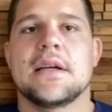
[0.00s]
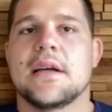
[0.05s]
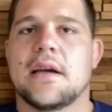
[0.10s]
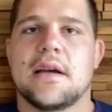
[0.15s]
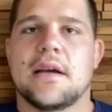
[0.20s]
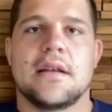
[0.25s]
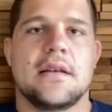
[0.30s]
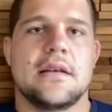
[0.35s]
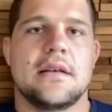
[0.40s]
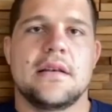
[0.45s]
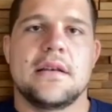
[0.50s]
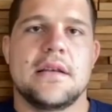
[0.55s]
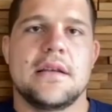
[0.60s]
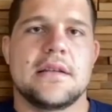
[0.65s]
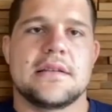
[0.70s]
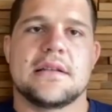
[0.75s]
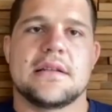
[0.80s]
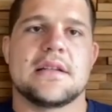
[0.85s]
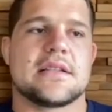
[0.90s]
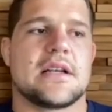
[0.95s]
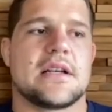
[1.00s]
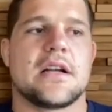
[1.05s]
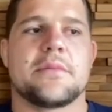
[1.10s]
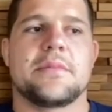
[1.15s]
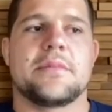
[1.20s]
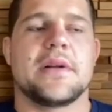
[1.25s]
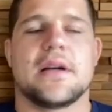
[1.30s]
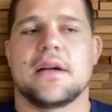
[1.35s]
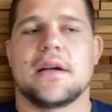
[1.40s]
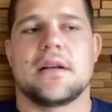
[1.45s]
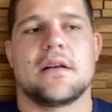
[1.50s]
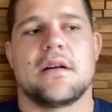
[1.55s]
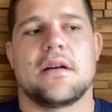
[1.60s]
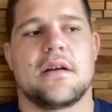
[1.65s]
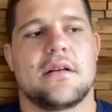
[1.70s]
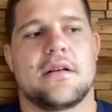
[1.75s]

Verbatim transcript: and he's a disruptor, and I,